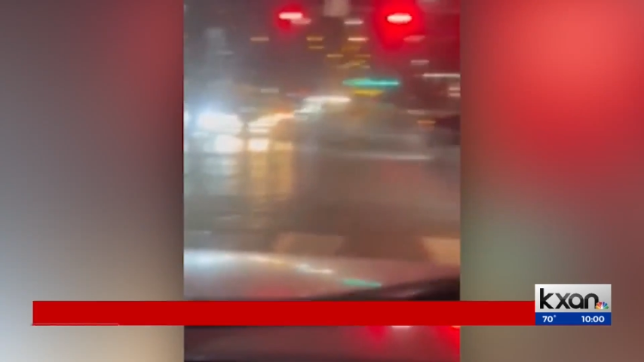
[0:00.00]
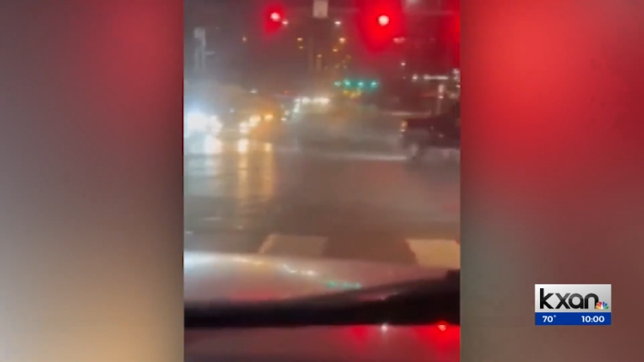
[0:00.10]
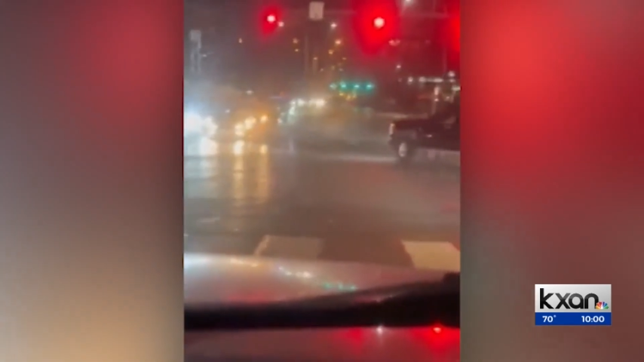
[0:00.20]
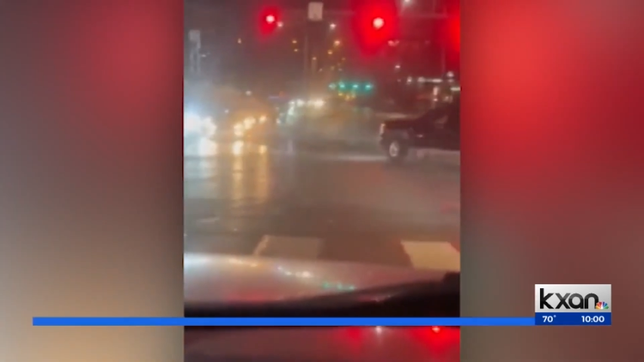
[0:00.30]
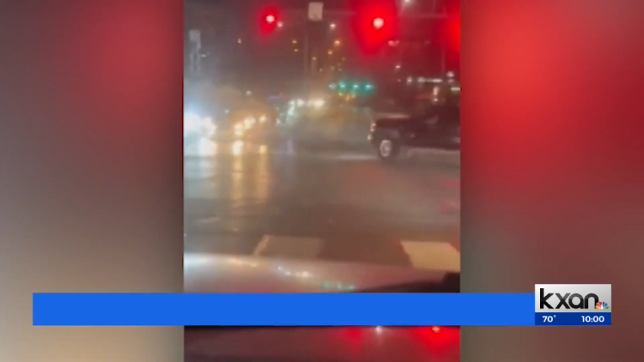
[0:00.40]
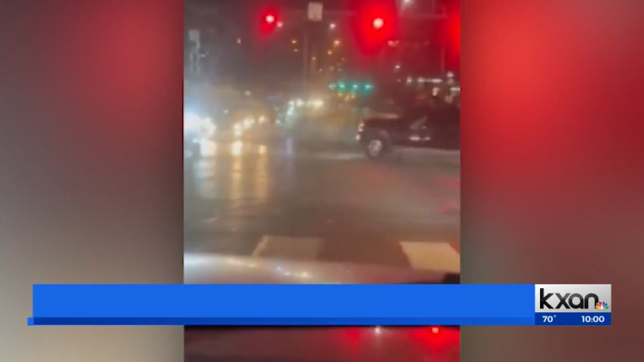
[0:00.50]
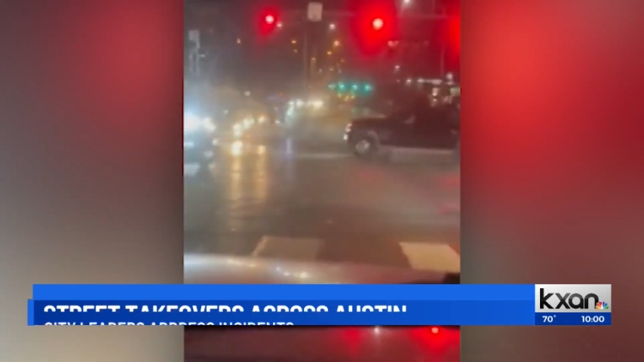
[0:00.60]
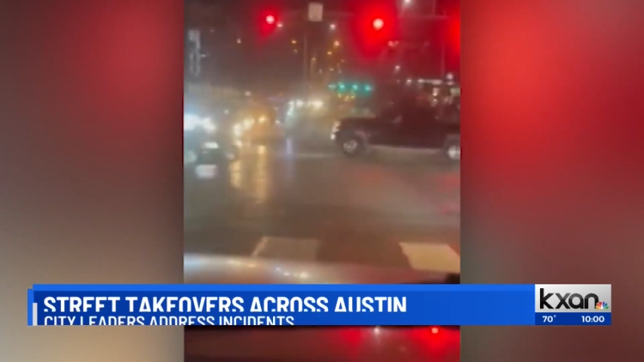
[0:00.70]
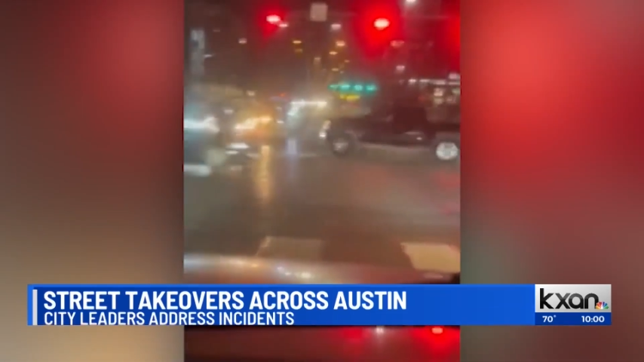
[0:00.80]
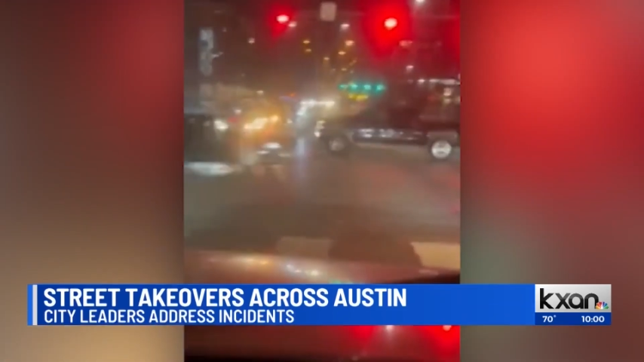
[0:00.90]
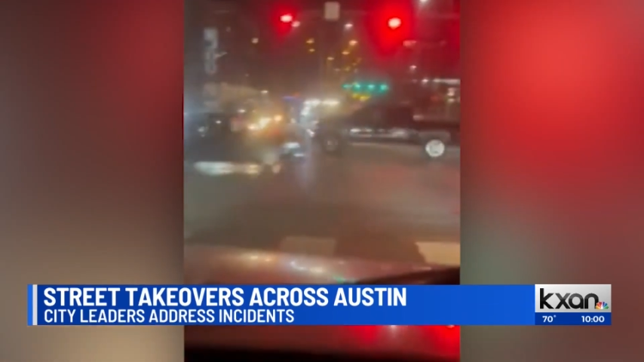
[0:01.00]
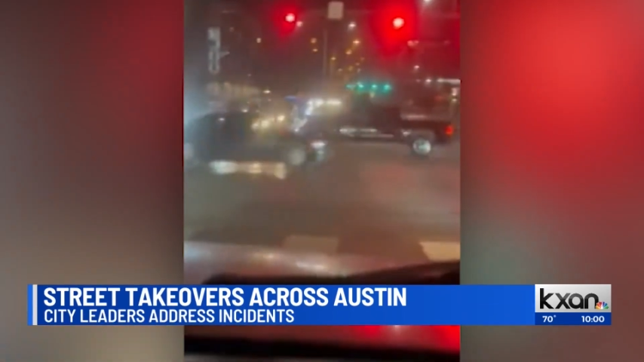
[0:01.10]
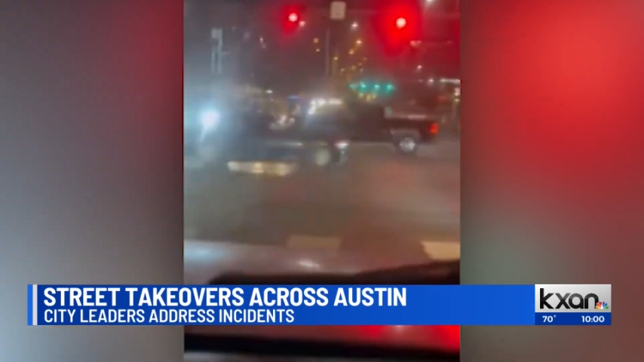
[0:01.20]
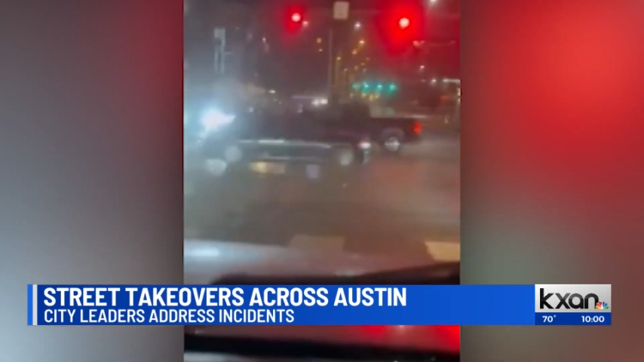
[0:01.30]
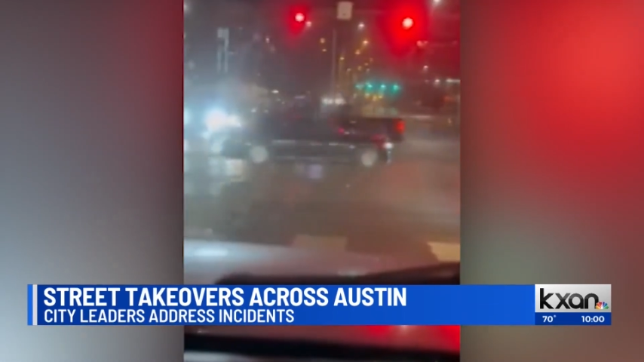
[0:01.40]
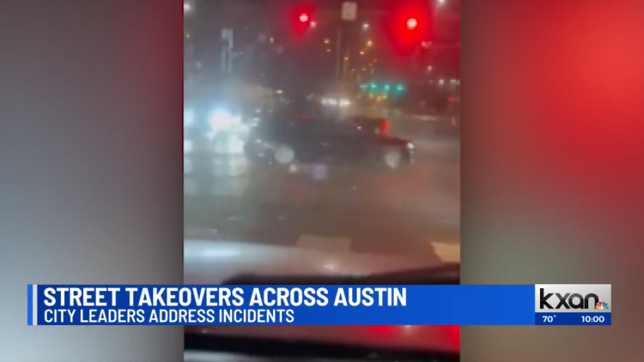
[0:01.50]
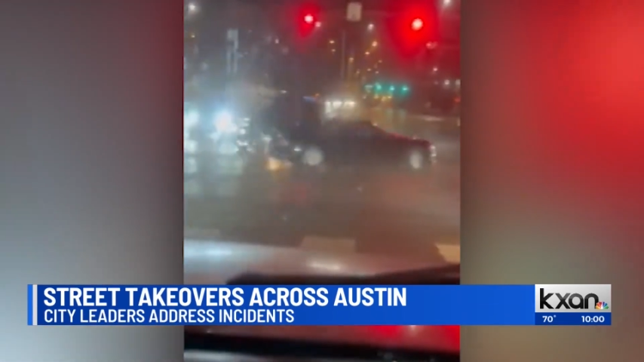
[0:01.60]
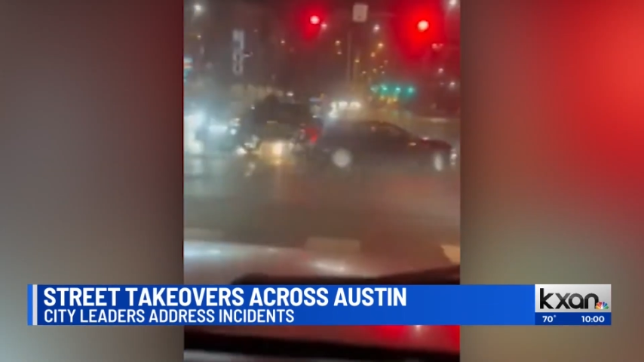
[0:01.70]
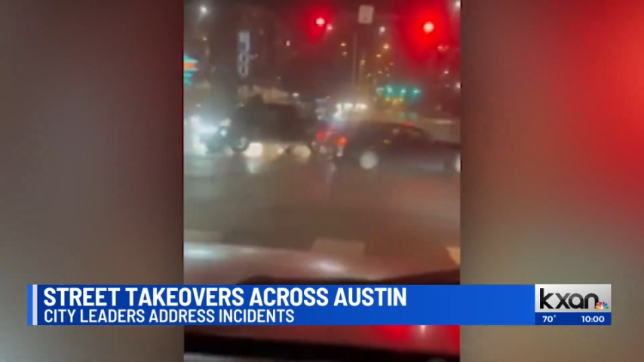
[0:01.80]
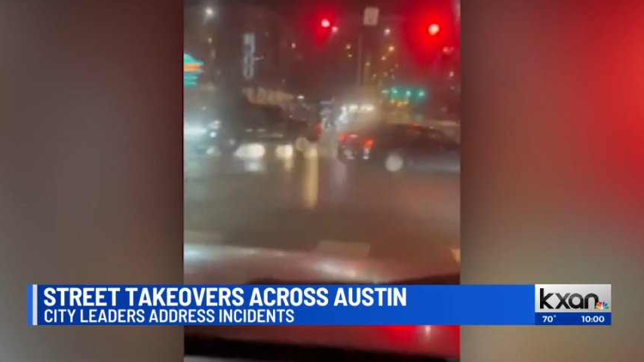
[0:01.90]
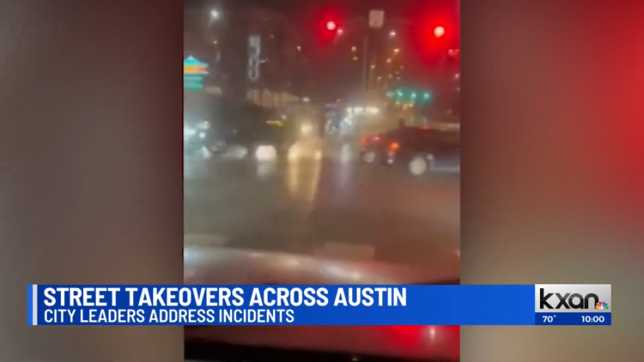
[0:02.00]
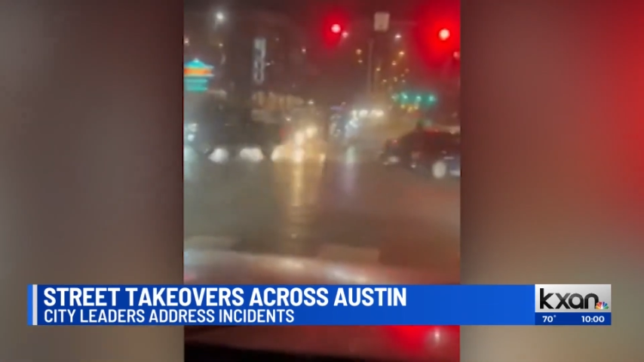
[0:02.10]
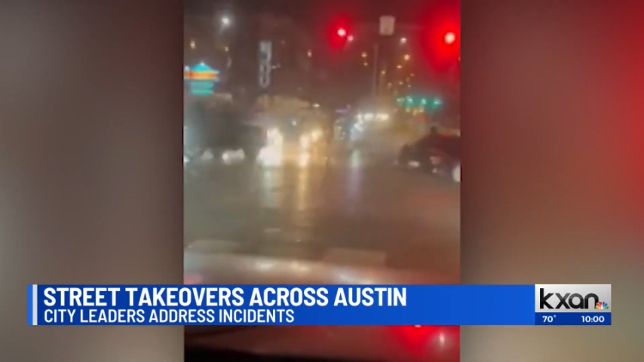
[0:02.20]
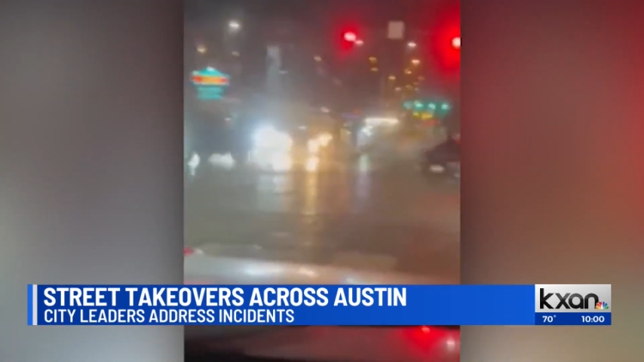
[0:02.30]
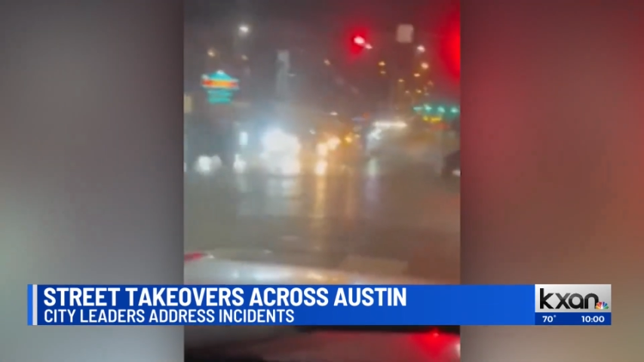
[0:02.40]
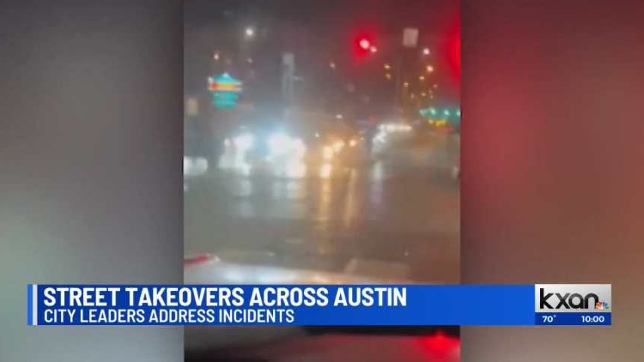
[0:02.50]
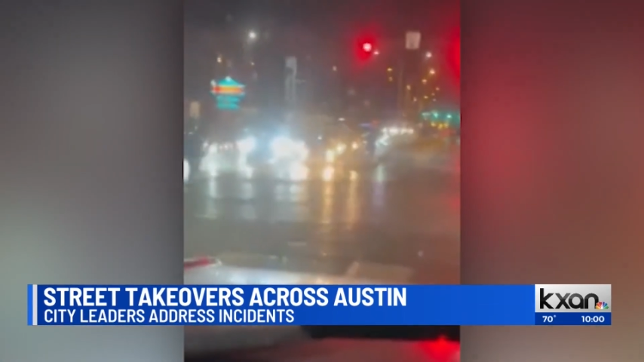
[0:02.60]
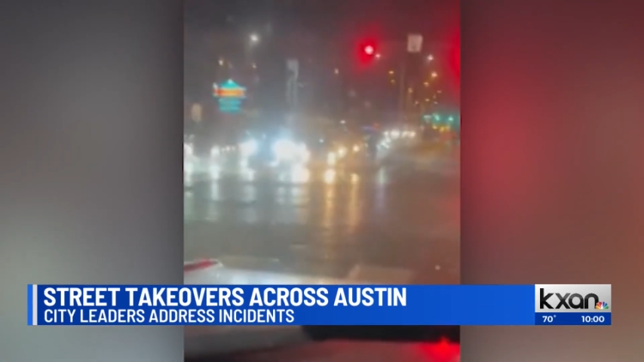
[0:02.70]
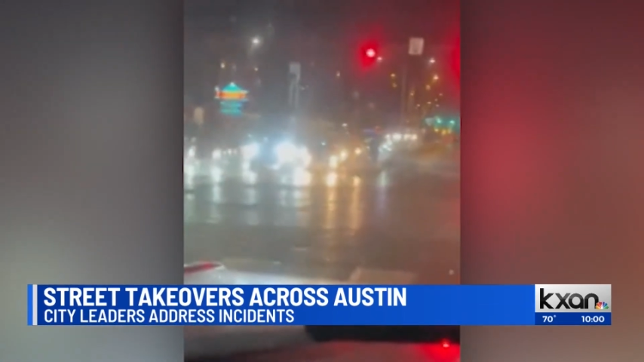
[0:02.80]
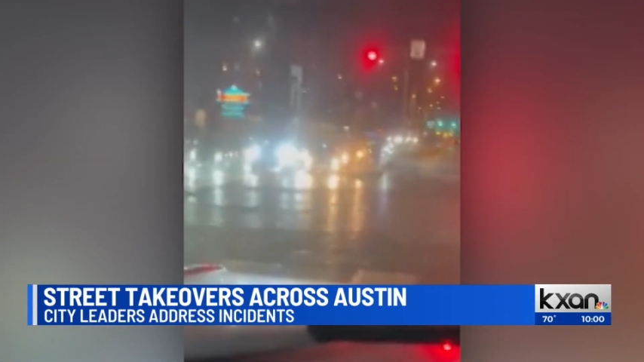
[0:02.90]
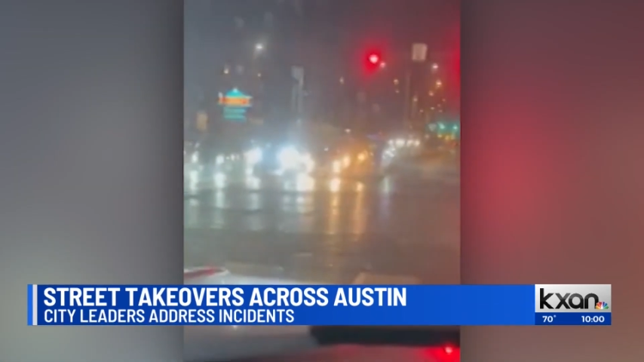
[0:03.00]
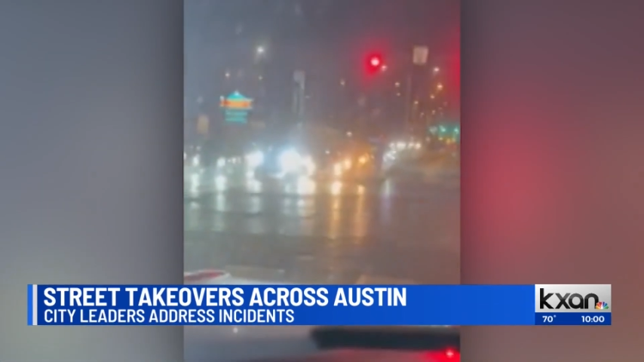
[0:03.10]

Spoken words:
[unreadable: no face in view]